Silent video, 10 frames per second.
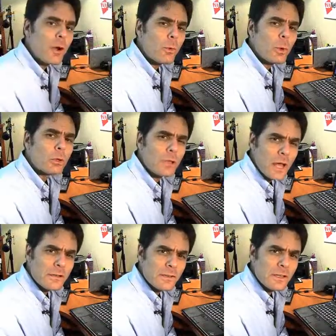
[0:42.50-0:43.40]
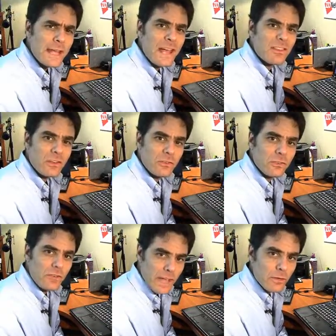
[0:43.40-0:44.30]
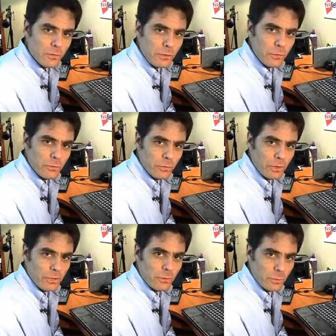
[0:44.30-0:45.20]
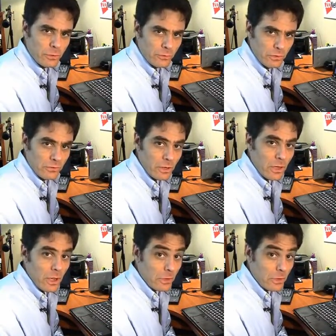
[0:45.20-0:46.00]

out, we were logged in as a standard user into Windows Vista.